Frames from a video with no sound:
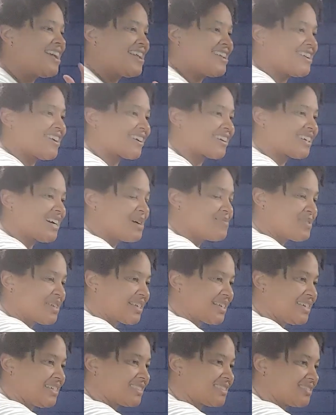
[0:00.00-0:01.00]
you're coming,
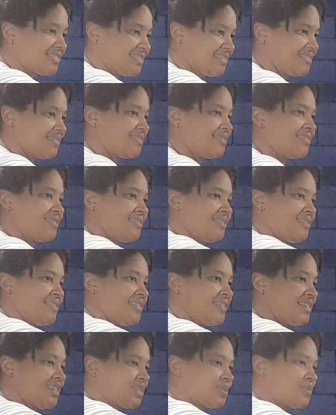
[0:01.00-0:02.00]
it's
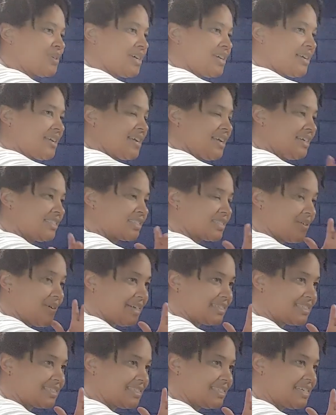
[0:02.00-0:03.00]
this way, and so I
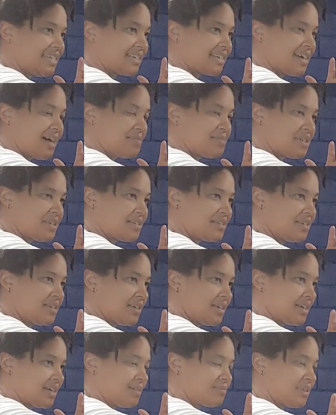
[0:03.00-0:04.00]
see it coming,
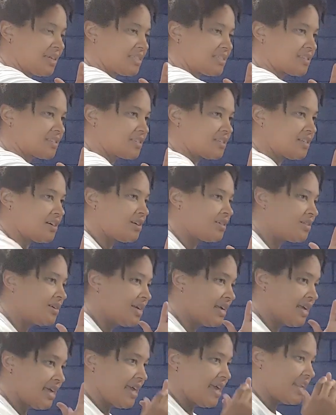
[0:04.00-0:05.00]
come nice and slow,
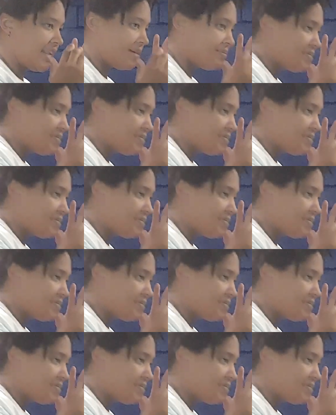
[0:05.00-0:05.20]
and I'm